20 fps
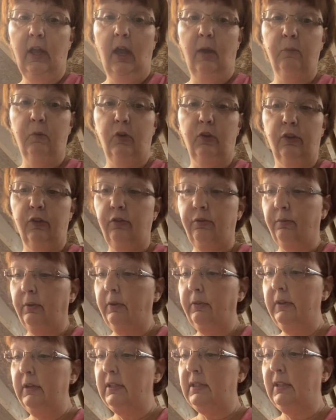I'm going to throw
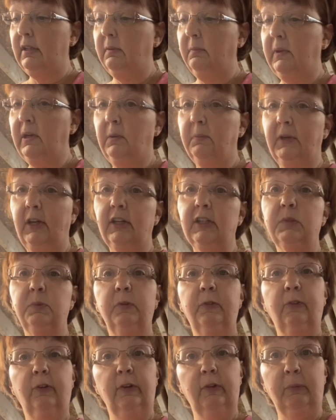these in the mailbox
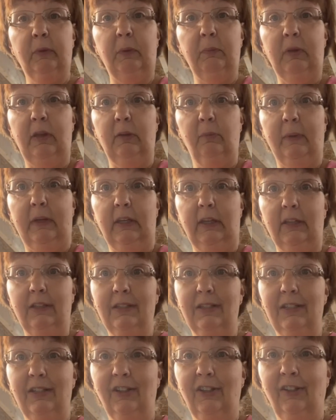before my mailman
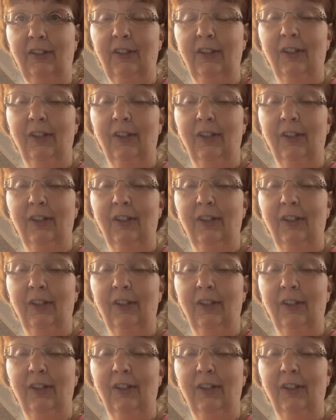gets here.